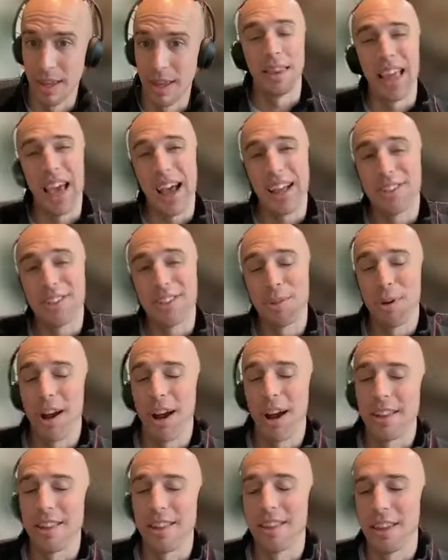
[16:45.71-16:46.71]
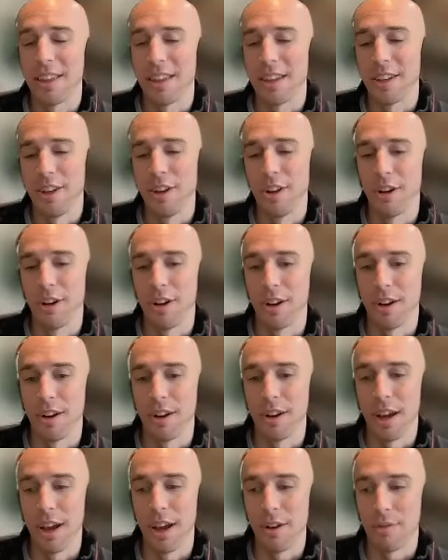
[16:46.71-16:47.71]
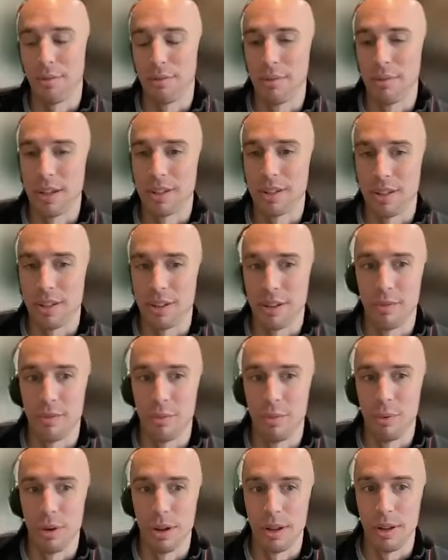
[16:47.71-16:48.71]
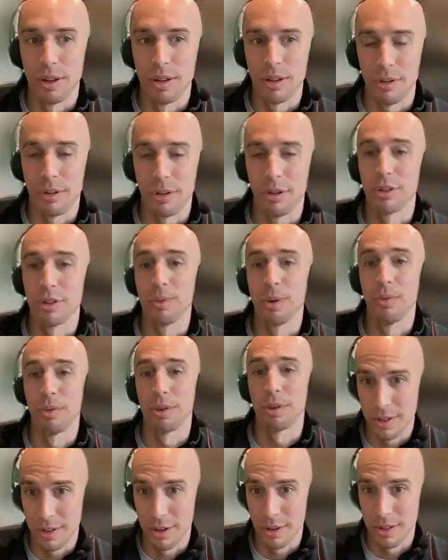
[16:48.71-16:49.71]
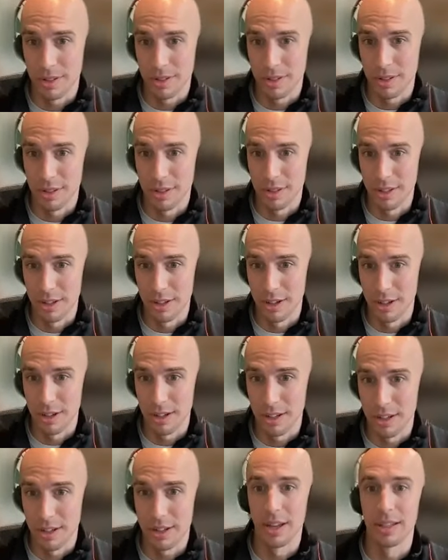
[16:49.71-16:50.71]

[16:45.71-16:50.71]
That's where I think you're at risk of what Kurzweil would call the singularity.